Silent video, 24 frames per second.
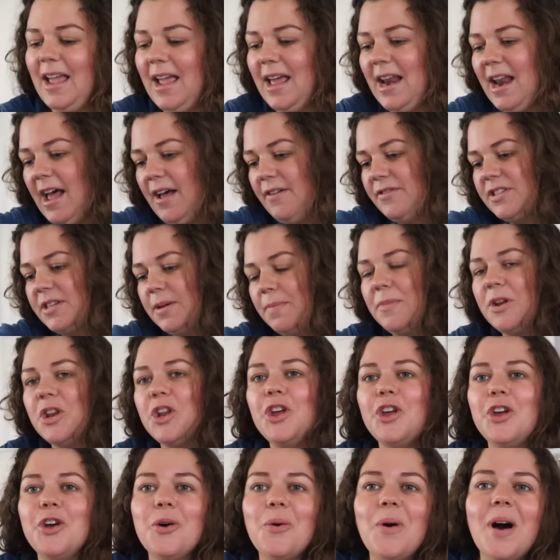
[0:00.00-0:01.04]
and have some
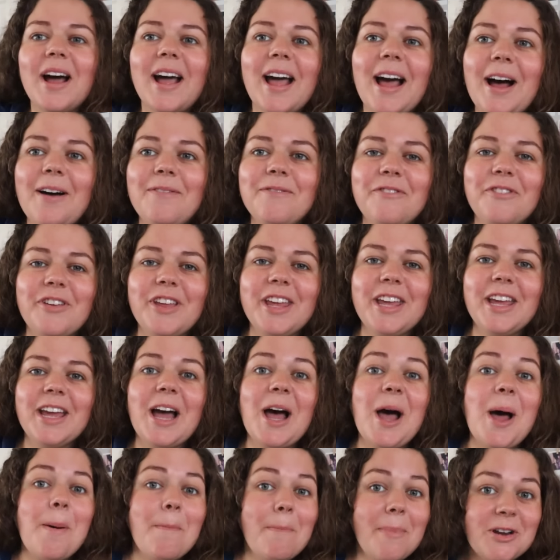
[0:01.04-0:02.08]
new comfy
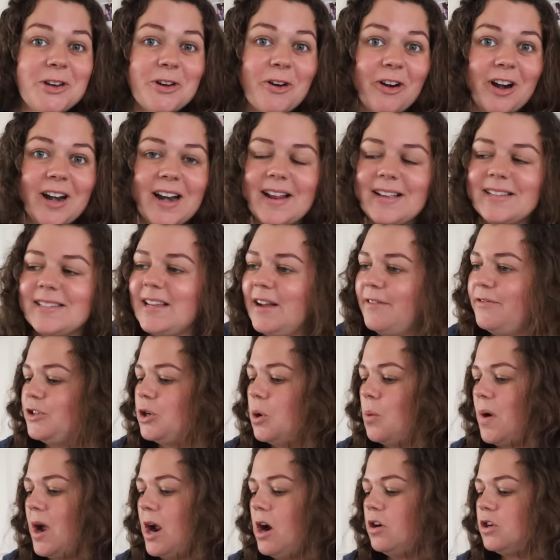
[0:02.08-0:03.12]
maternity stuff
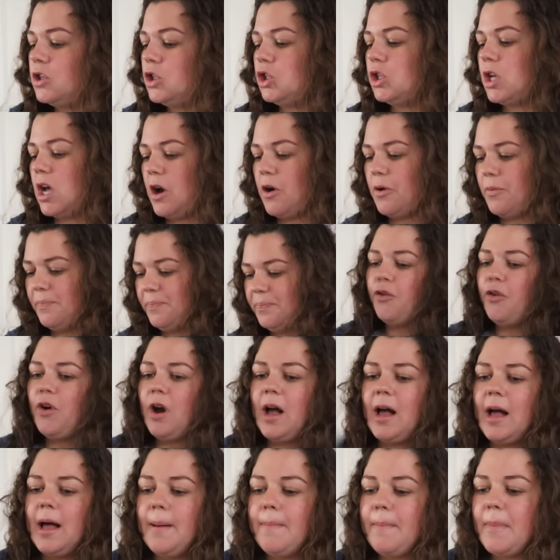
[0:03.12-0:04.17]
to wear. So
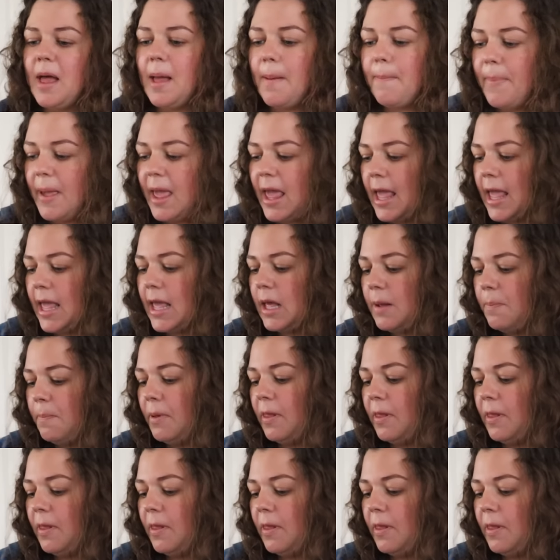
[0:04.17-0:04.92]
from Pink